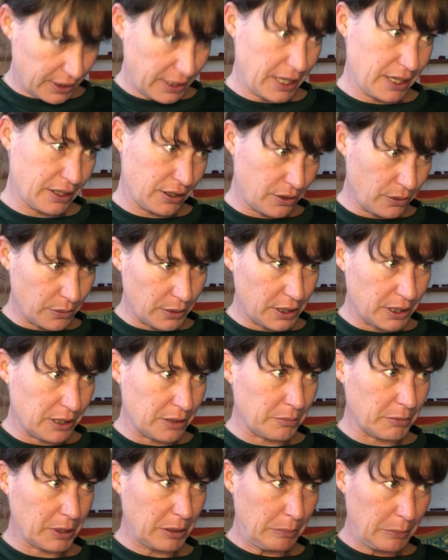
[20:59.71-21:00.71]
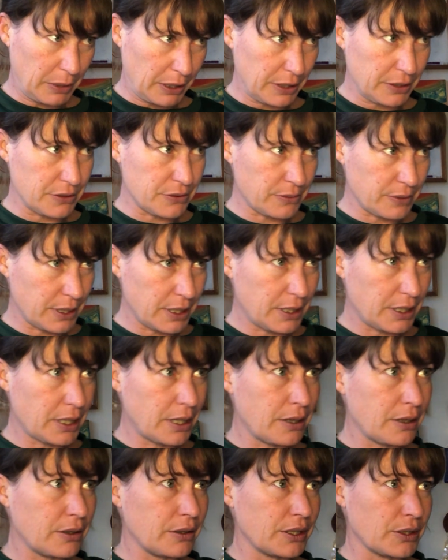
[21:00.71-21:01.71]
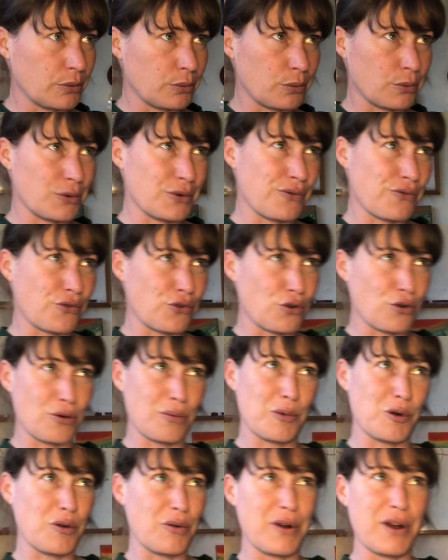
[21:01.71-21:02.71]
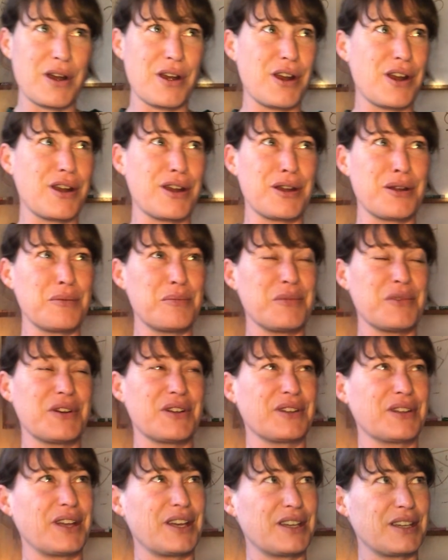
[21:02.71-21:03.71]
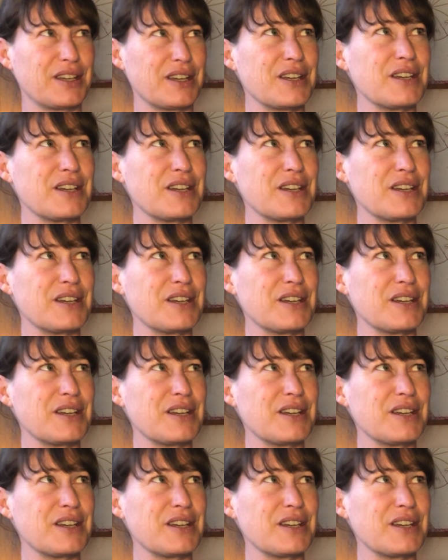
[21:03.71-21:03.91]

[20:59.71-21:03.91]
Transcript: echoing in my mind right now, like, reverberating, but, like,